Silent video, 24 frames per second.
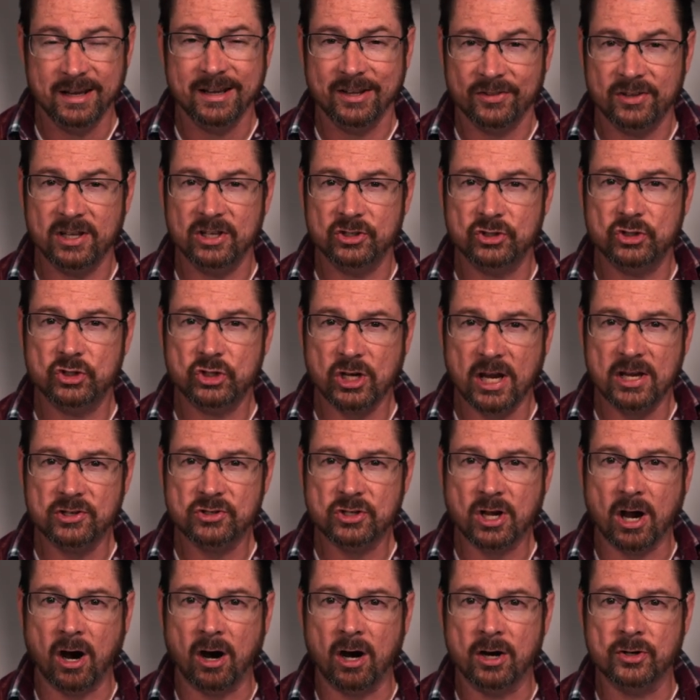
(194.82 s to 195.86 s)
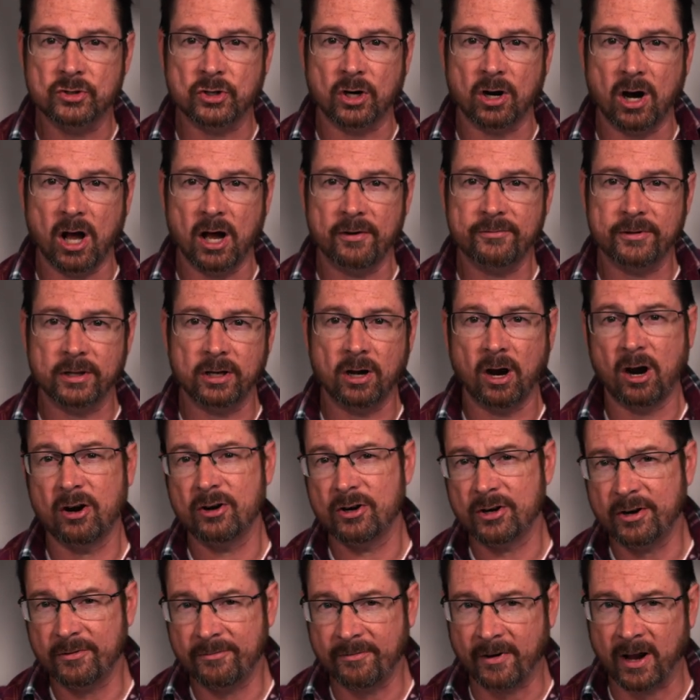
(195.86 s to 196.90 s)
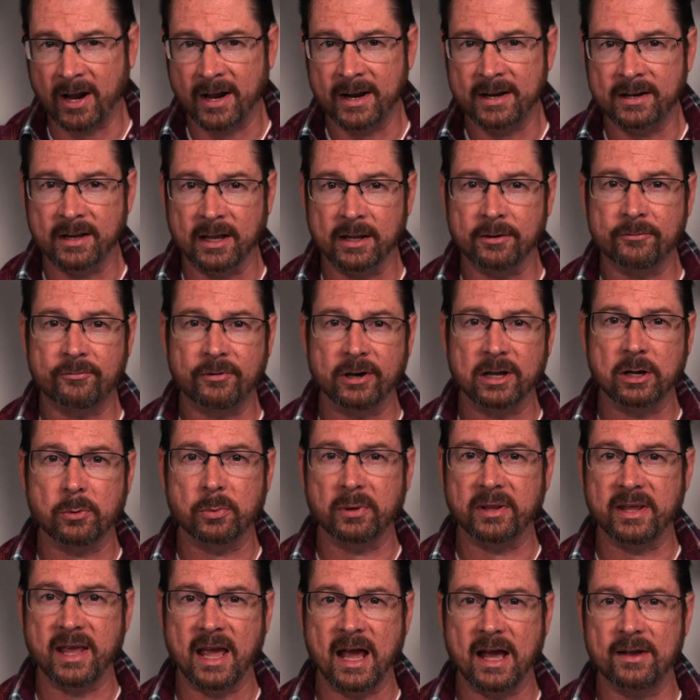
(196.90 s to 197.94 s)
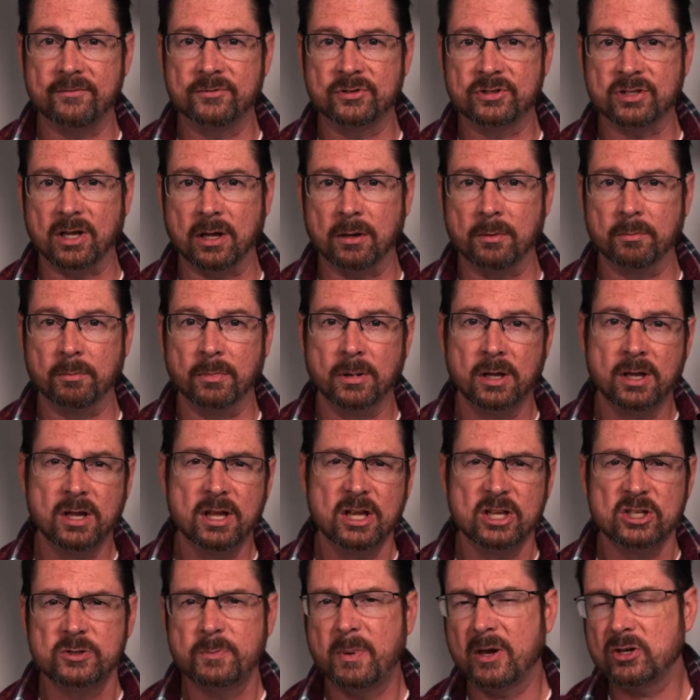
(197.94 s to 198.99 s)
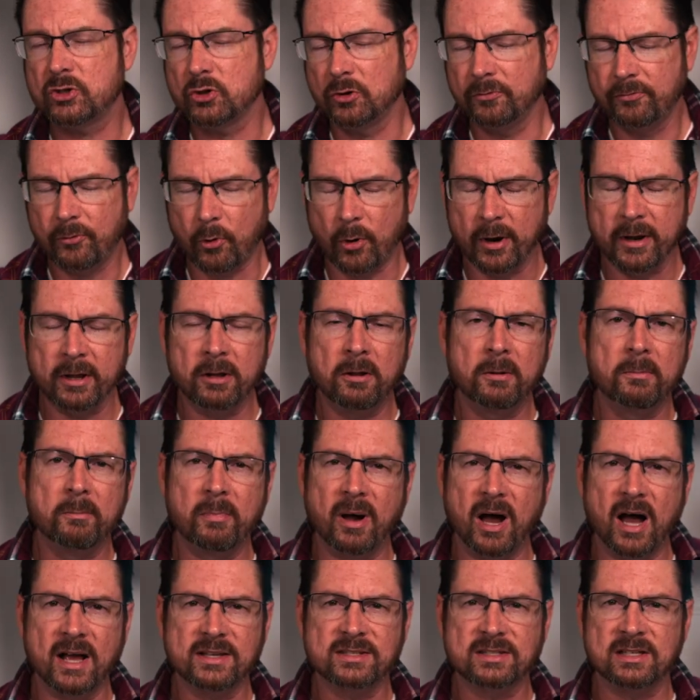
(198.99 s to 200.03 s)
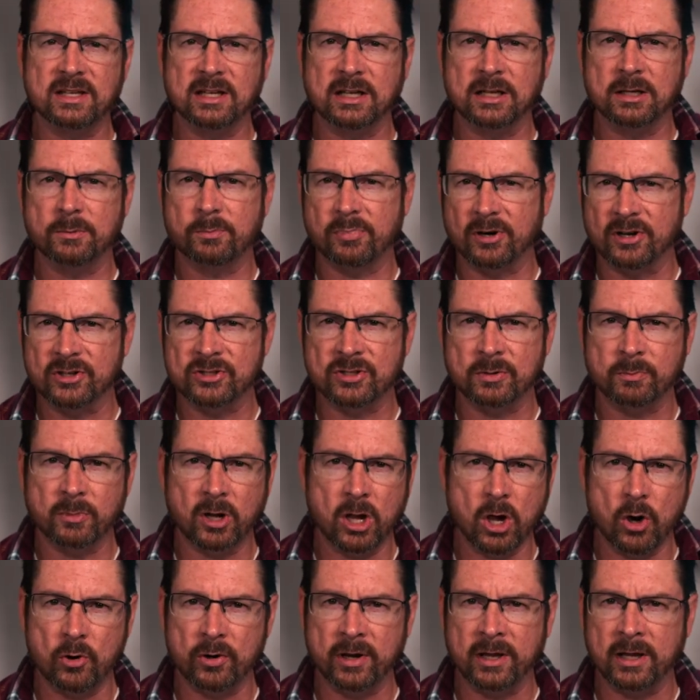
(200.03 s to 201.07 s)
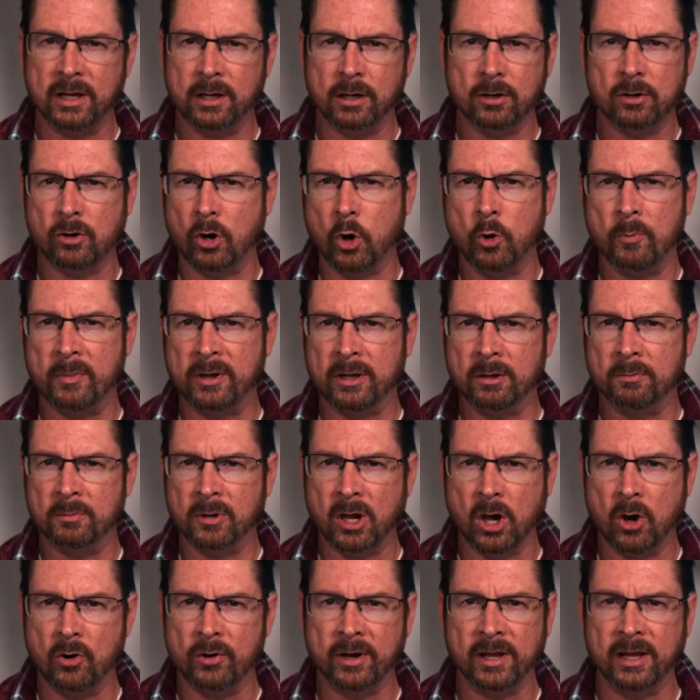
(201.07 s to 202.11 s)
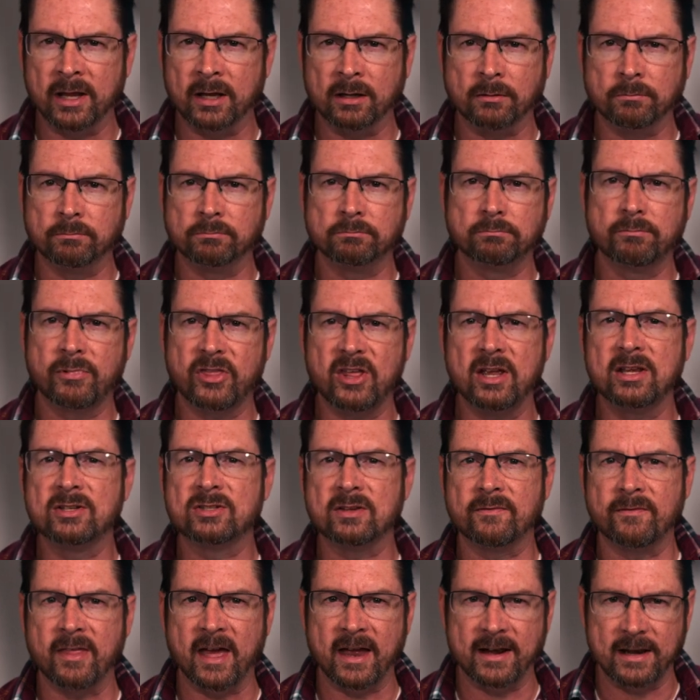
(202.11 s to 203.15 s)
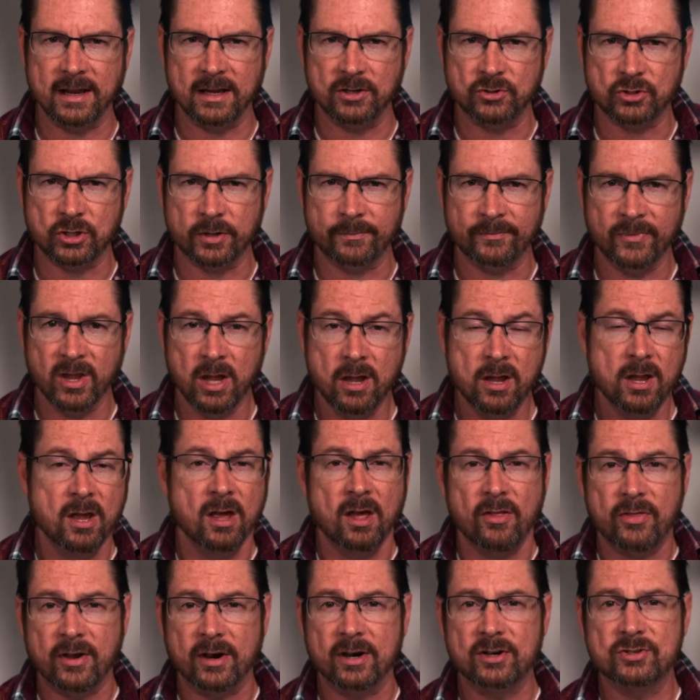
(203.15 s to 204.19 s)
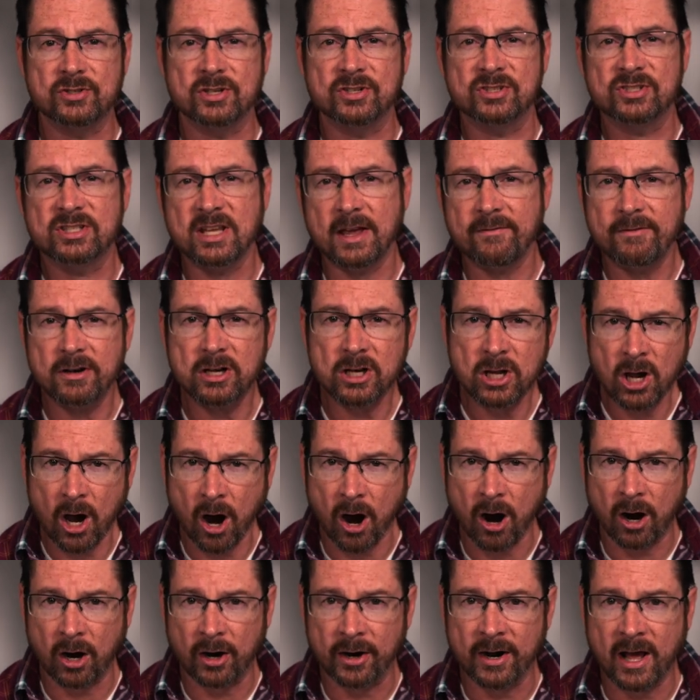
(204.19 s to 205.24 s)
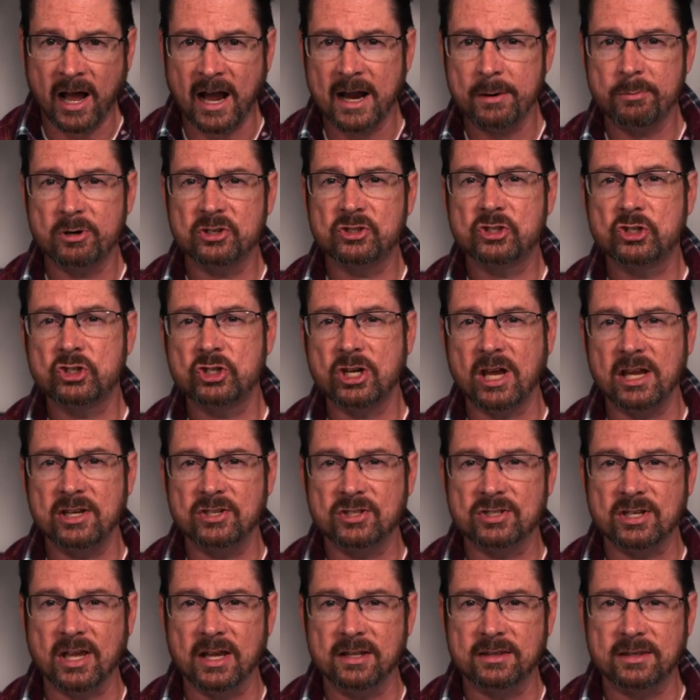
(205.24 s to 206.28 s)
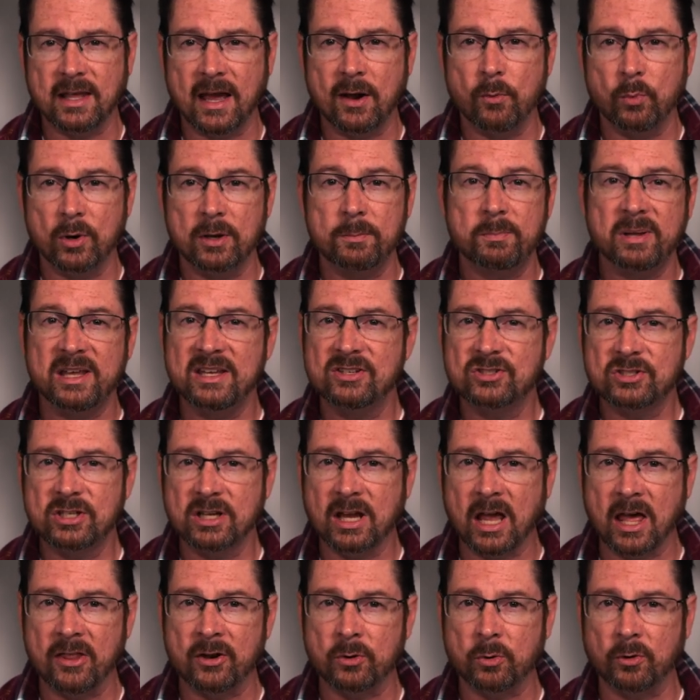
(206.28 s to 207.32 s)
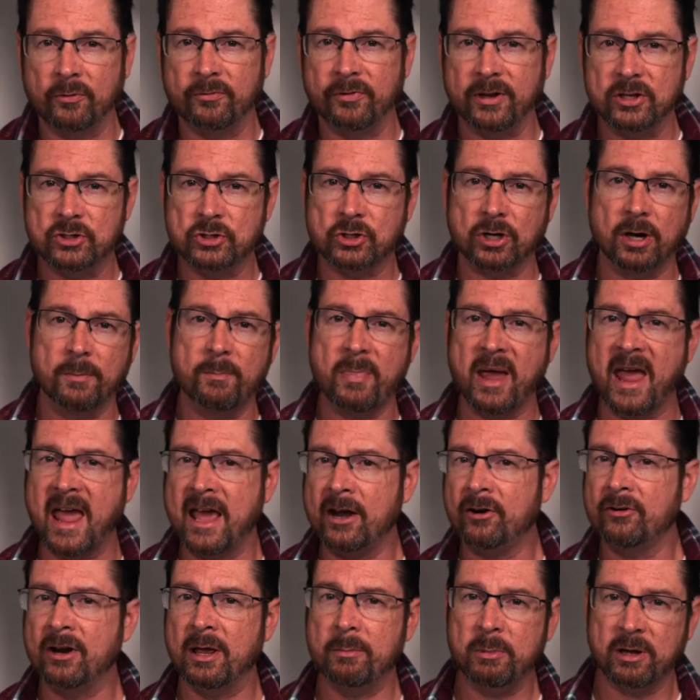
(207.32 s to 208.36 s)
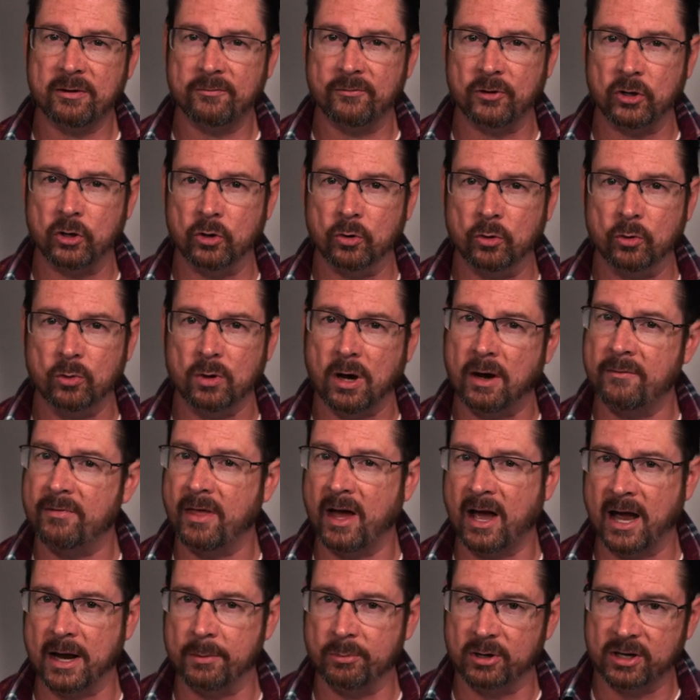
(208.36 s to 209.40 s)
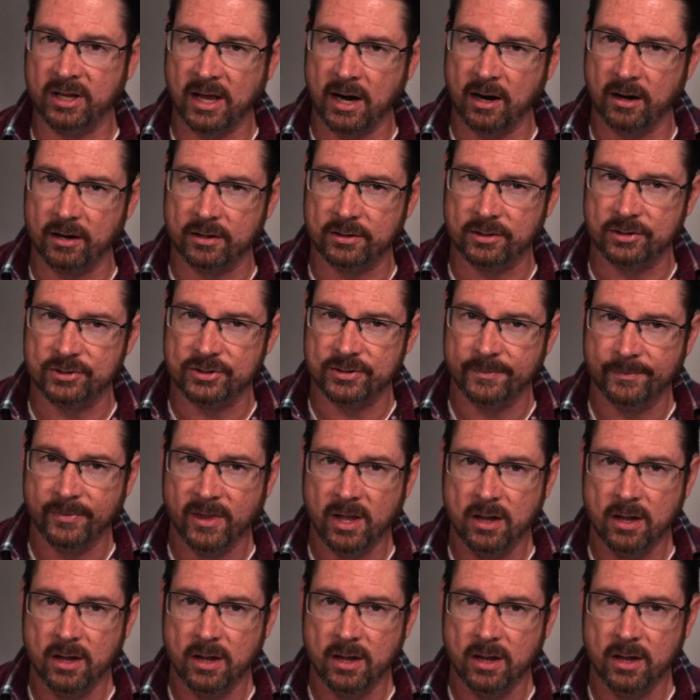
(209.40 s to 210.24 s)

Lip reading: These chase cards are often harder to find and frequently have some special foil embossing, prism coating, chromium coating, things of that nature. There is a 7-card Hybrids chase set that, when pieced together, will feature a panoramic view of the hybrid characters.